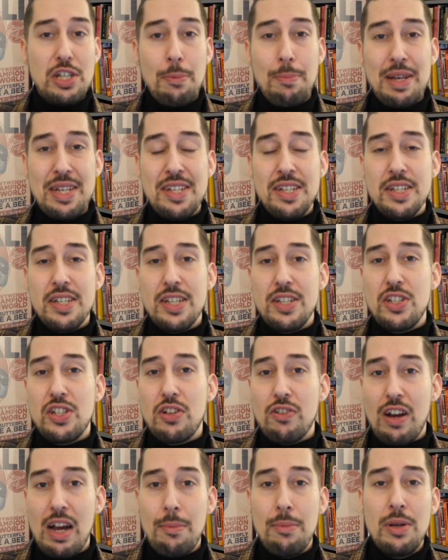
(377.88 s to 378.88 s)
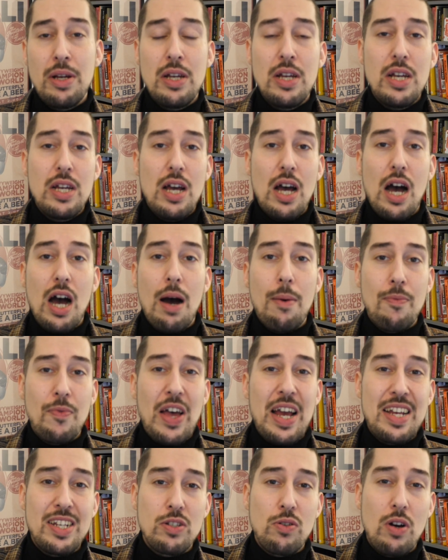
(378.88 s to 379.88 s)
your business Instagram.
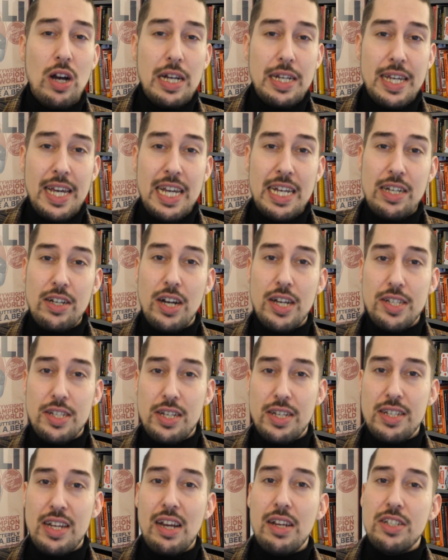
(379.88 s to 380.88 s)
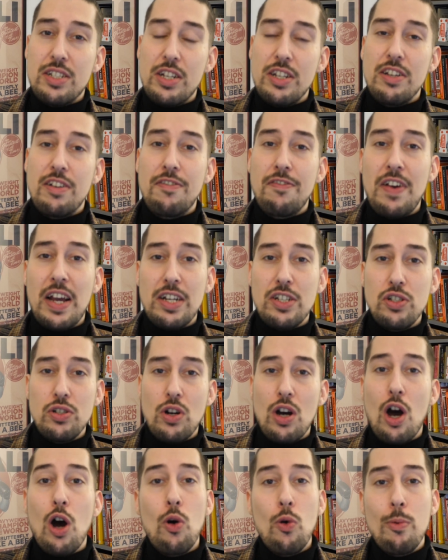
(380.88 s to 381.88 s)
That is quite key, guys, because that is going to affect
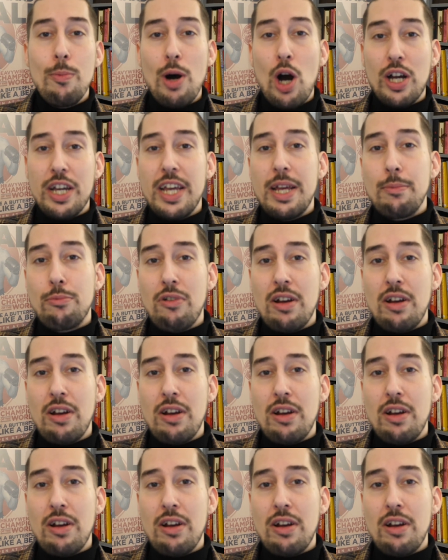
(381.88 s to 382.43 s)
your whole marketed